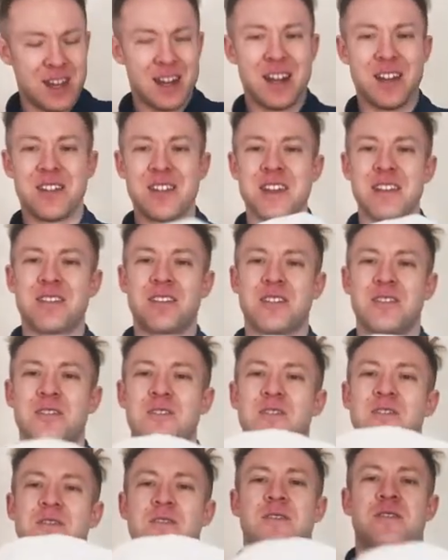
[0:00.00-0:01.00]
Now these
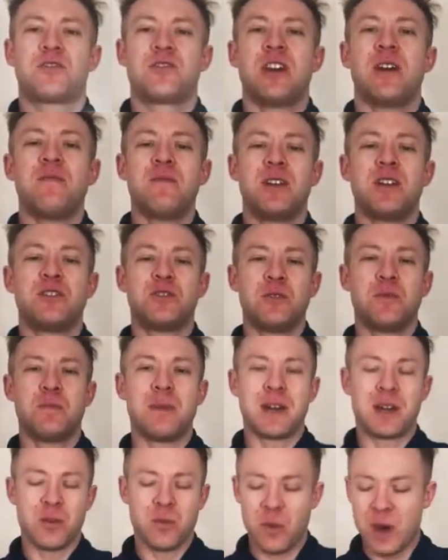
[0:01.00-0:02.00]
generally do
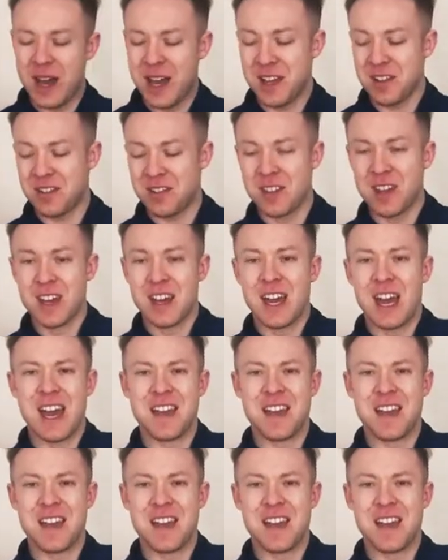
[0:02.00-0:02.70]
bigger weights.